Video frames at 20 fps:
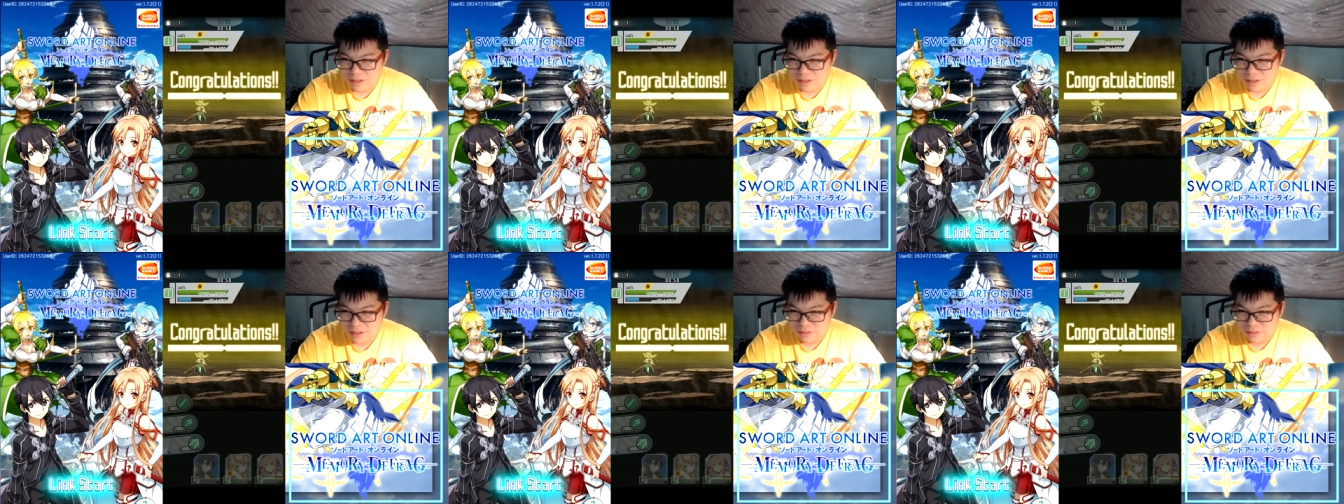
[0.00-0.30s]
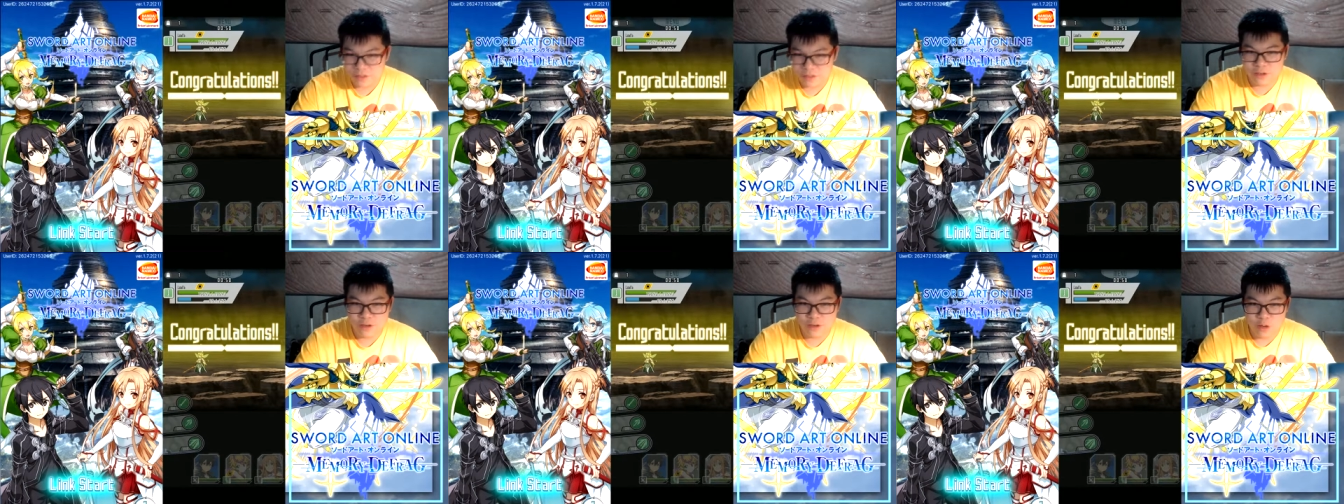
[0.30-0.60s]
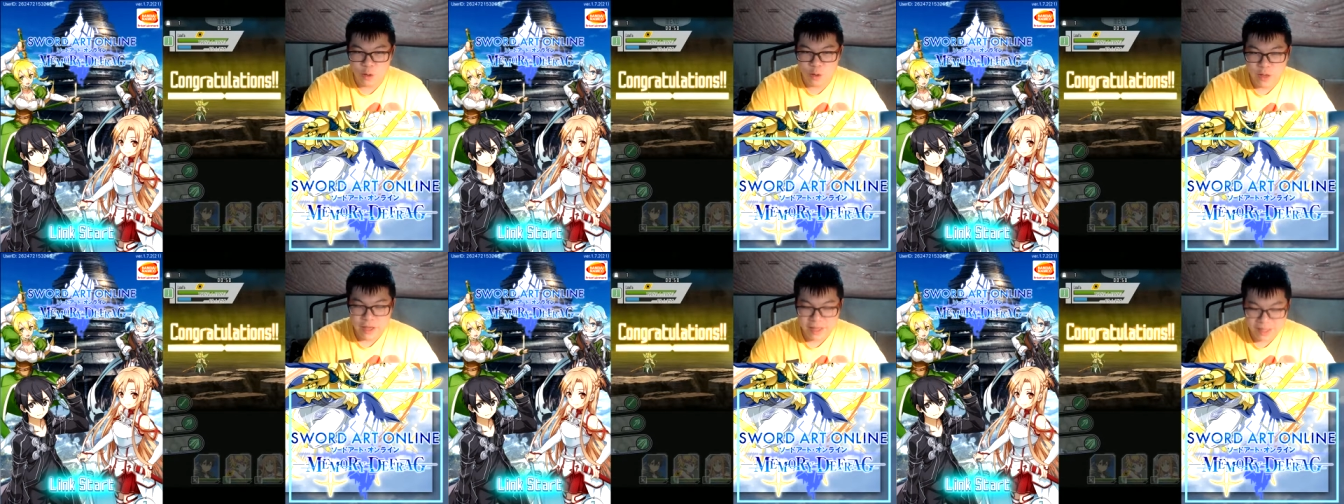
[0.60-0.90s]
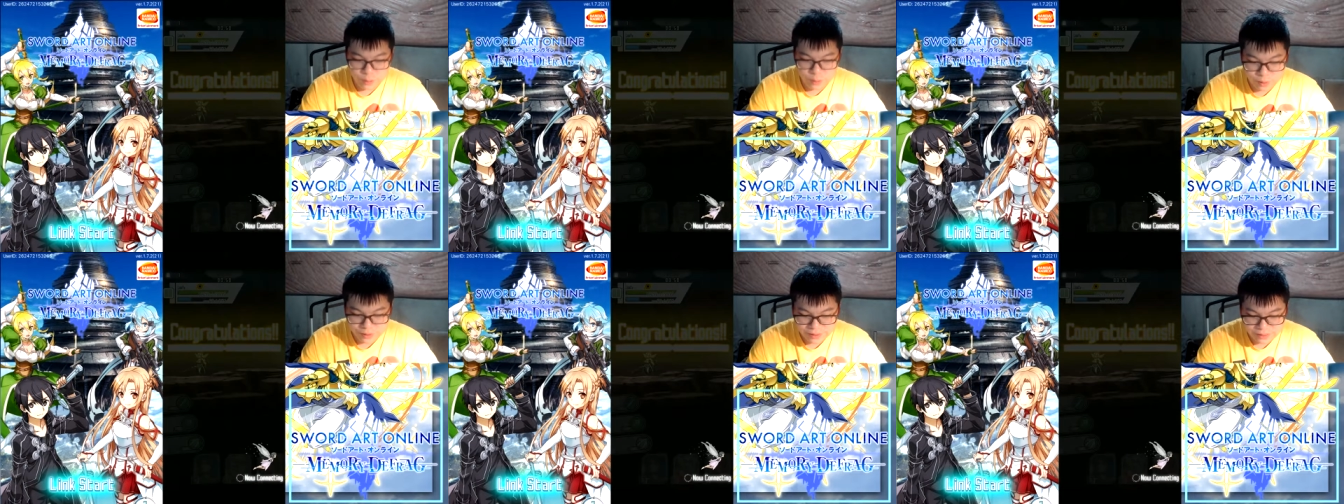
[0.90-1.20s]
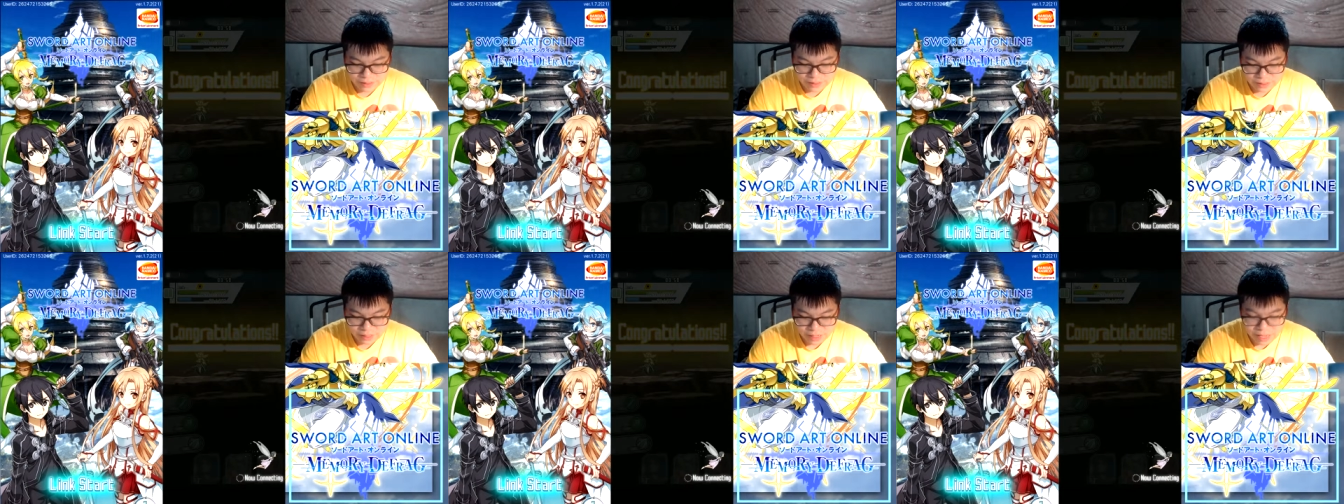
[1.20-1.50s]
No, no, no, no. It
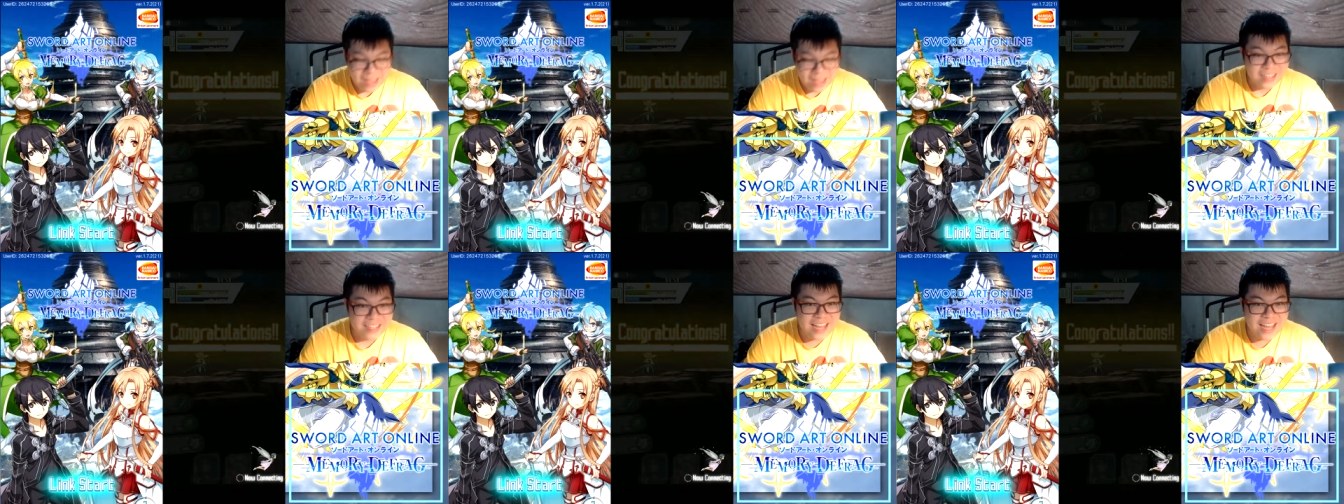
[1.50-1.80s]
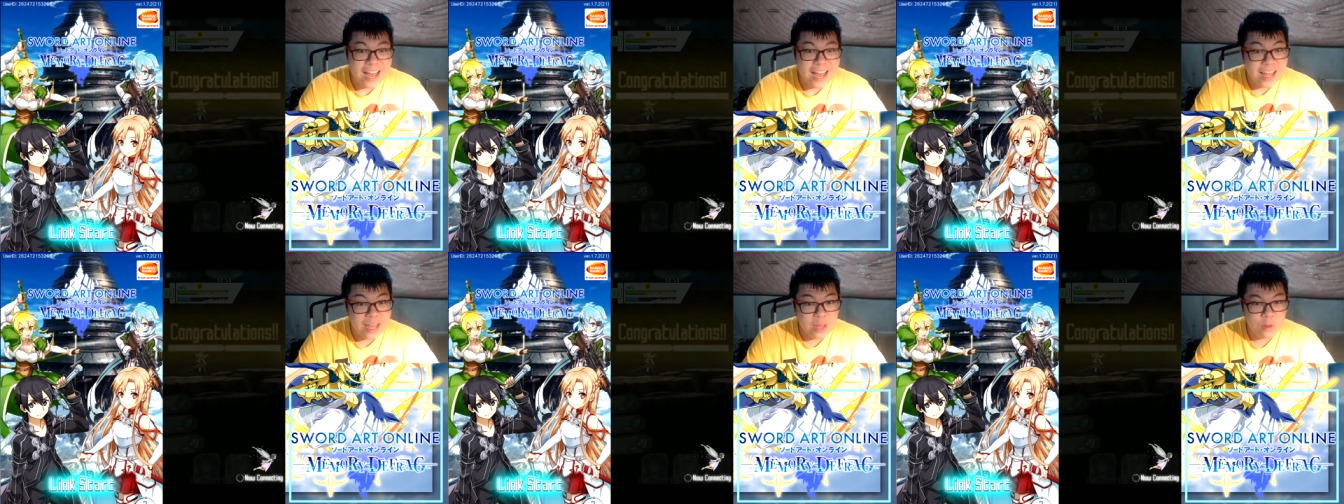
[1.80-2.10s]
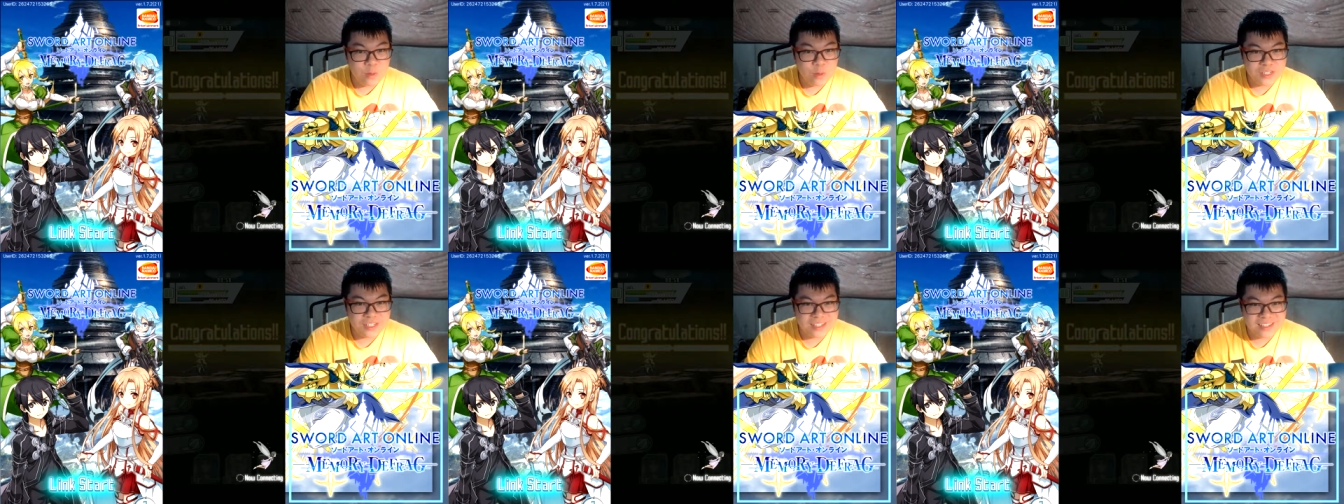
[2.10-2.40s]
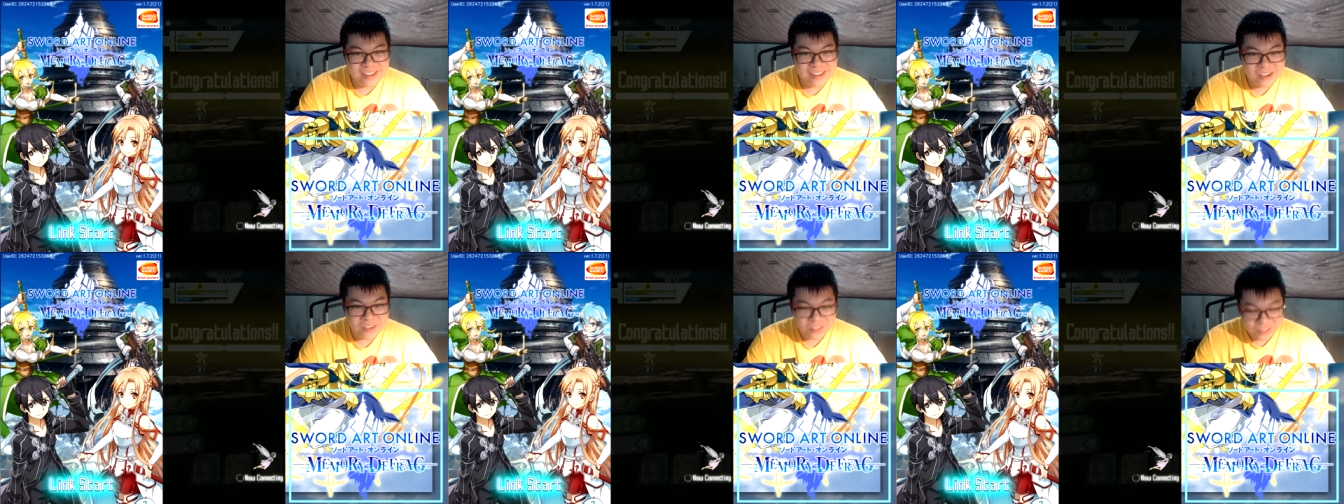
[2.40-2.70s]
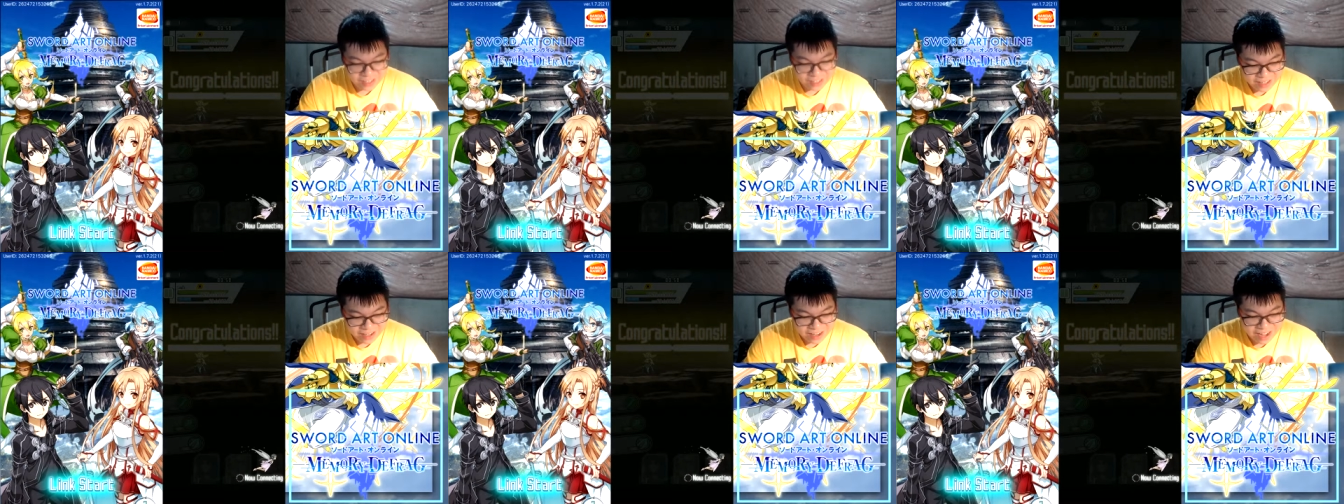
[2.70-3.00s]
was... Yeah, it was
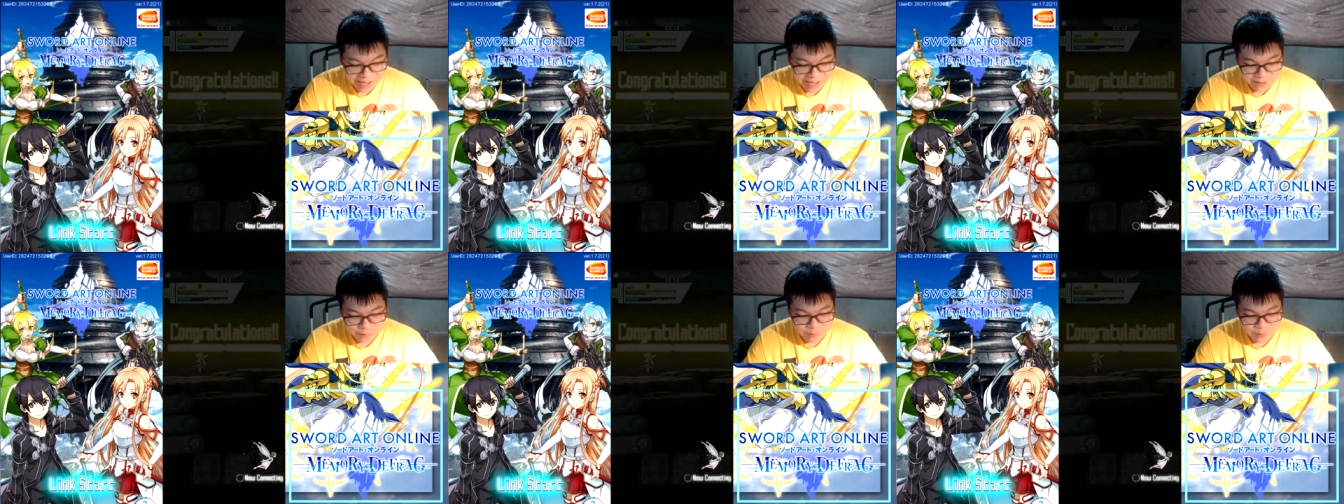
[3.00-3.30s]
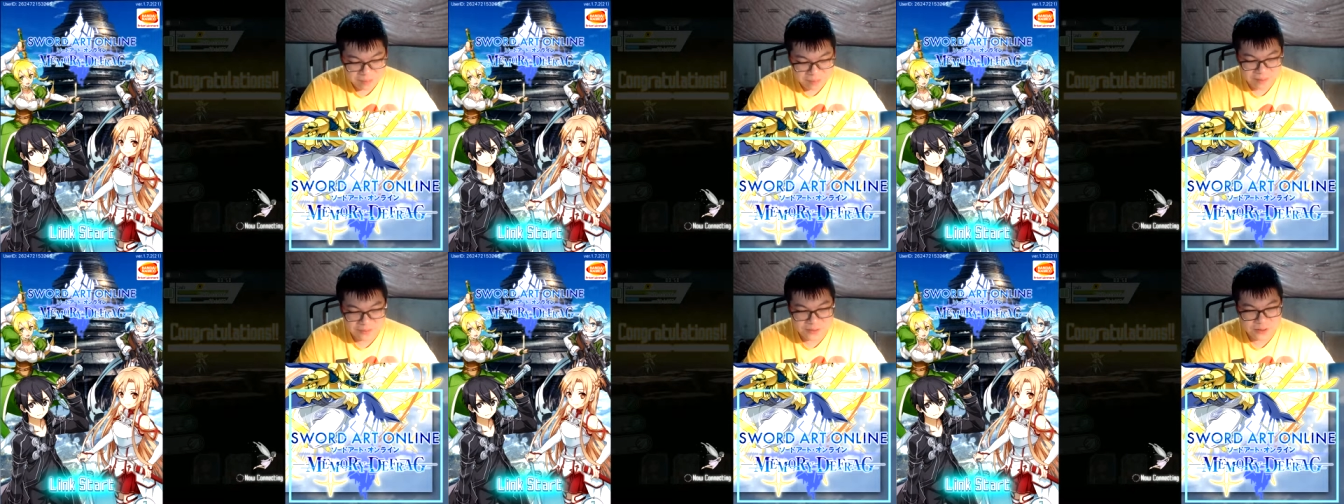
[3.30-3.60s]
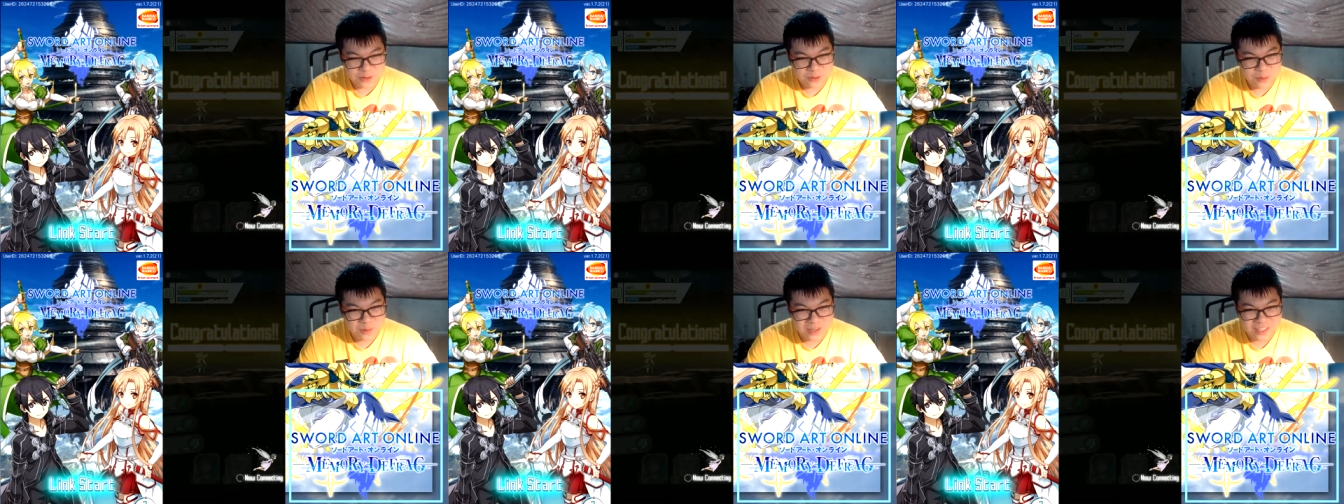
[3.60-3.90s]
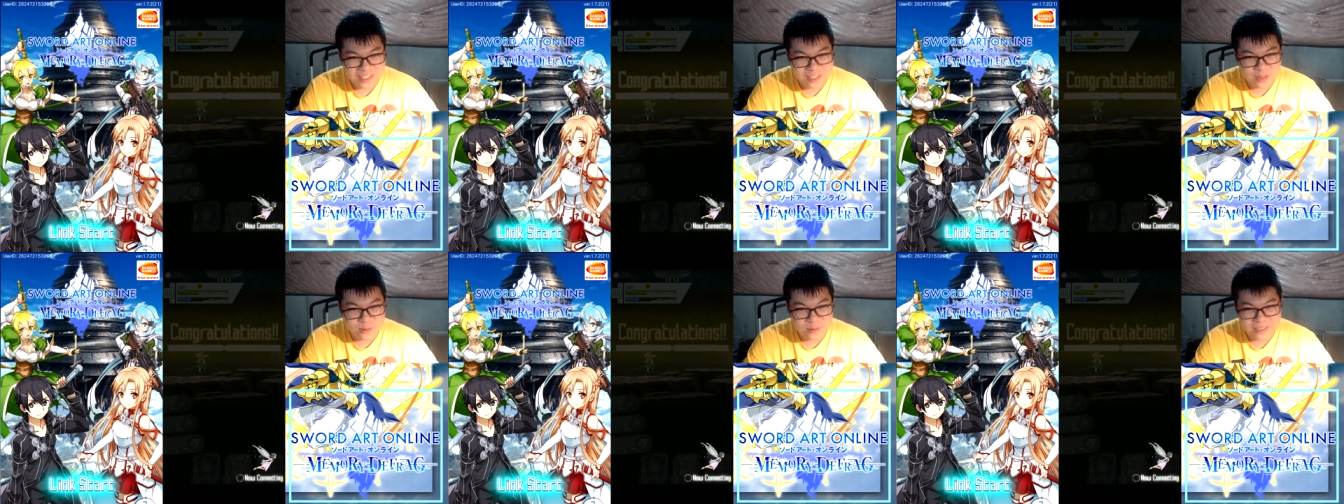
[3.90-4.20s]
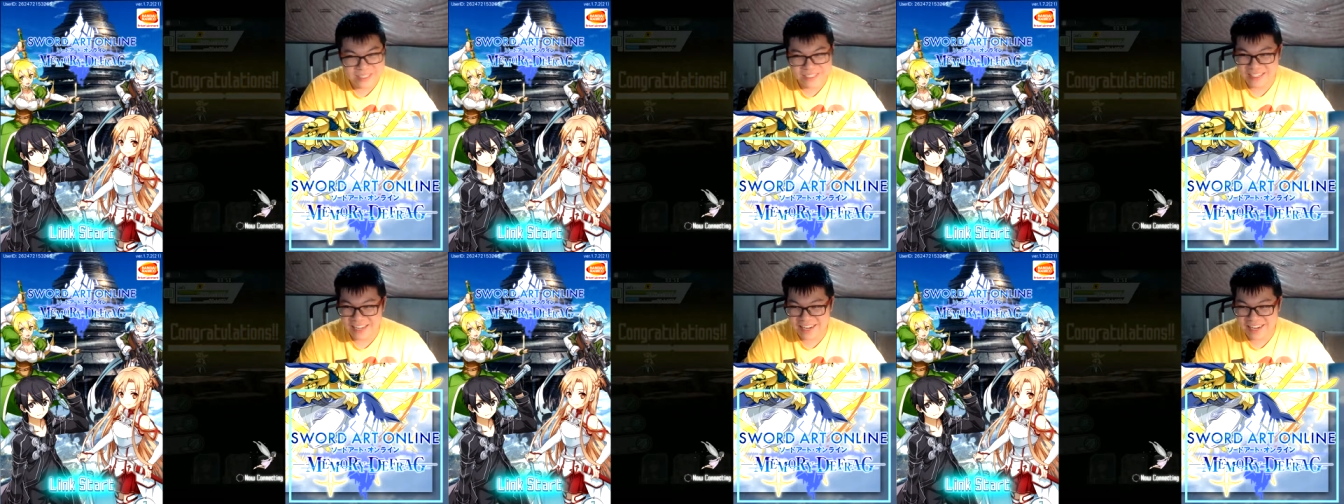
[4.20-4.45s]
literally an iframe after two SS3s.